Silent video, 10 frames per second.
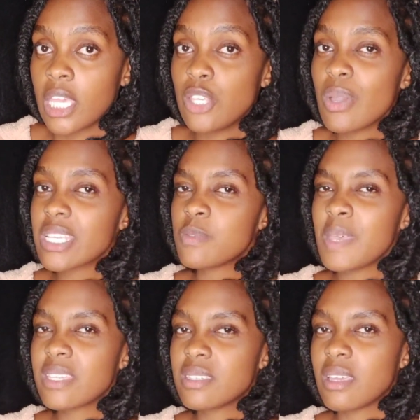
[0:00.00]
You're
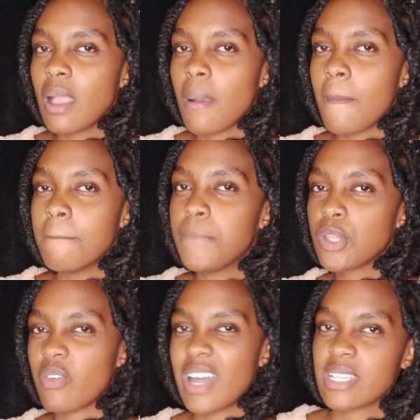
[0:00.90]
expecting
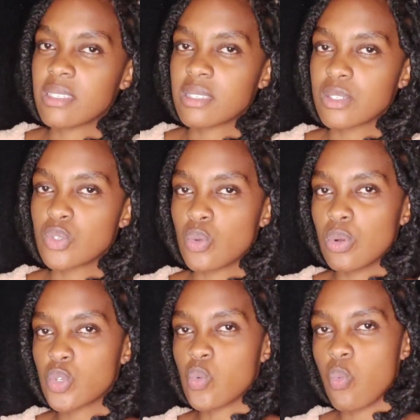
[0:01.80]
both of us to
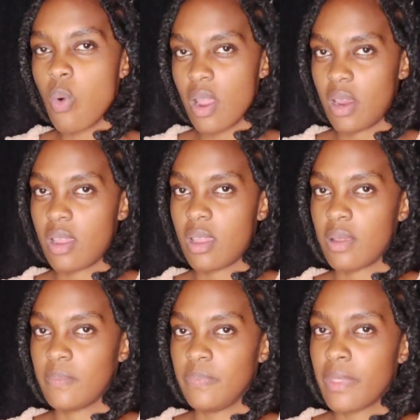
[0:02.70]
go to work,
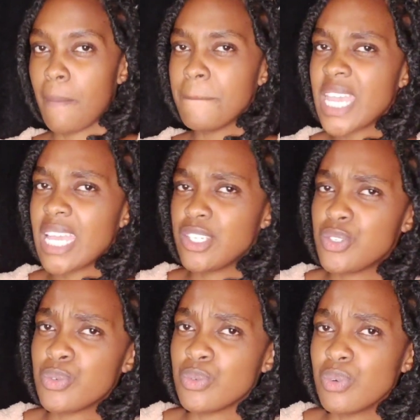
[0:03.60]
me and
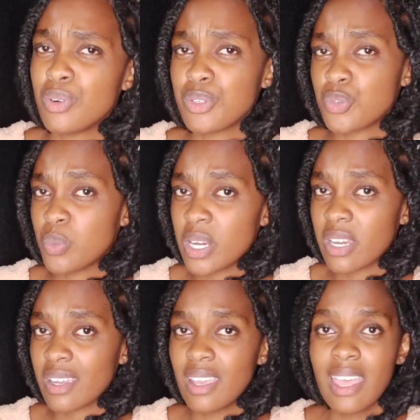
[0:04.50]
you go to
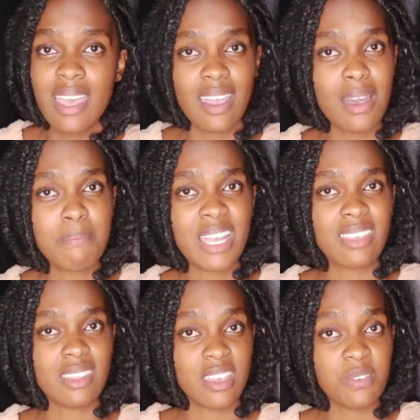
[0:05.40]
work, come
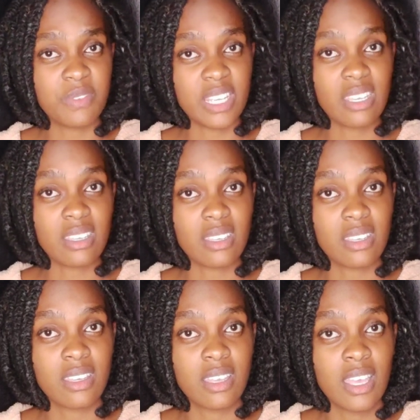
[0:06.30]
back in the evening.
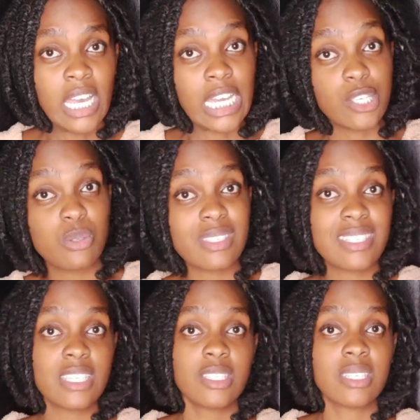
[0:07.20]
You
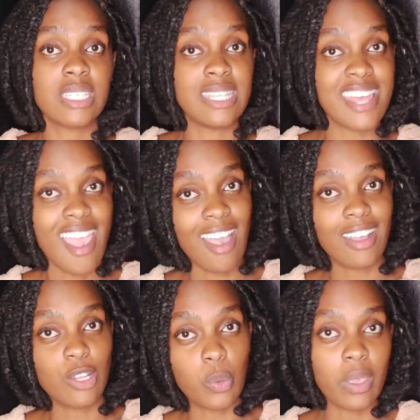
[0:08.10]
sit there
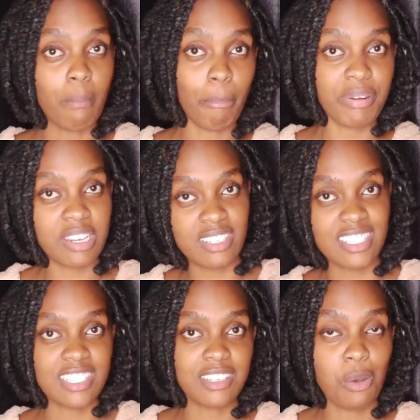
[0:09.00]
looking
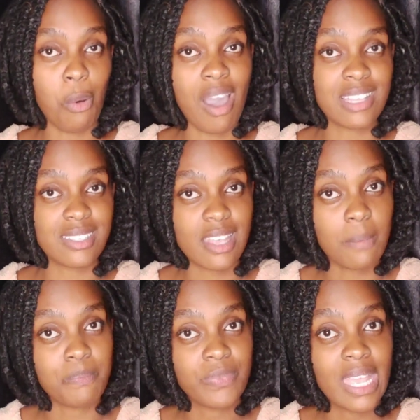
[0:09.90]
pretty or
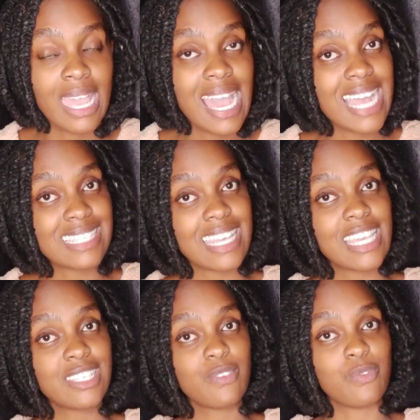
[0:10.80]
handsome as I
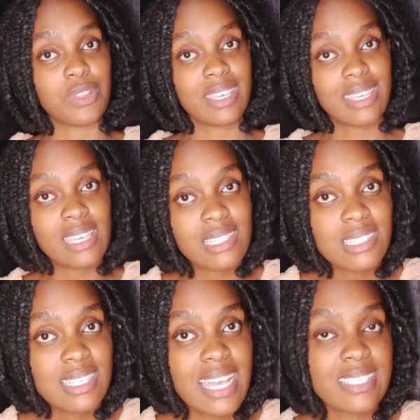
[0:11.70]
cater for the
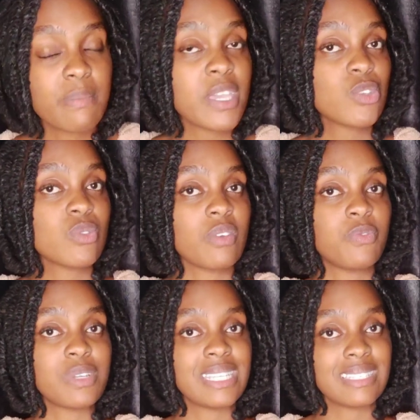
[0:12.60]
kids, as I make sure
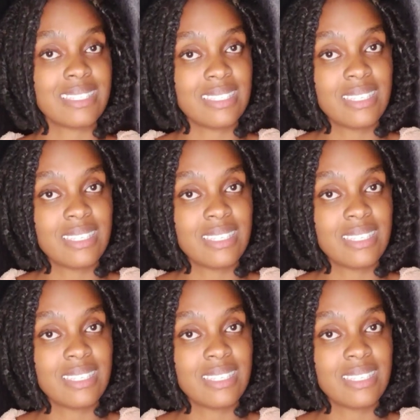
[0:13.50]
food is,